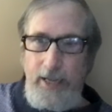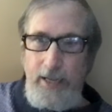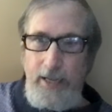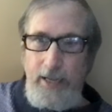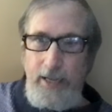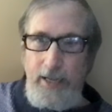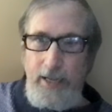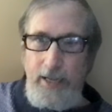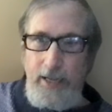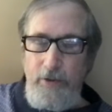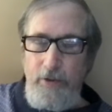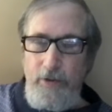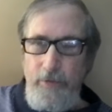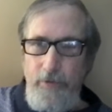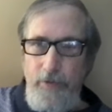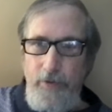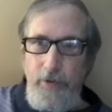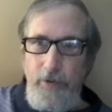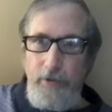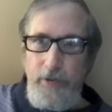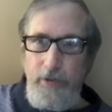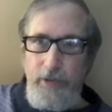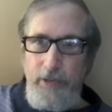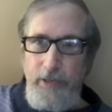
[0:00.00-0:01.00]
at the
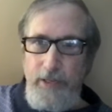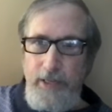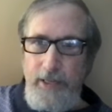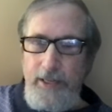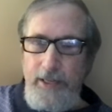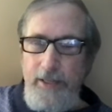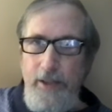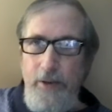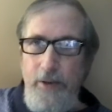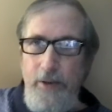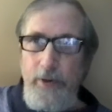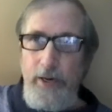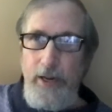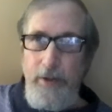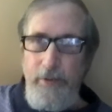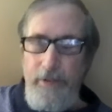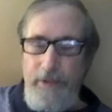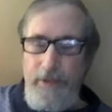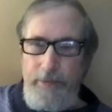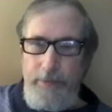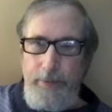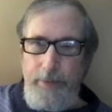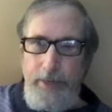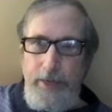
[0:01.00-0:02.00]
university, and they would
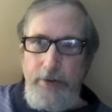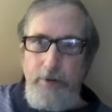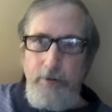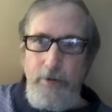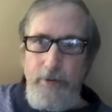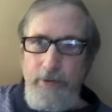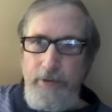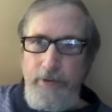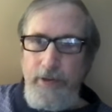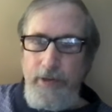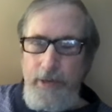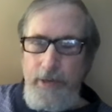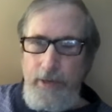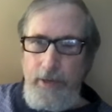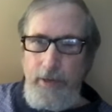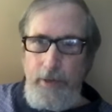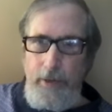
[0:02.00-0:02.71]
have speakers,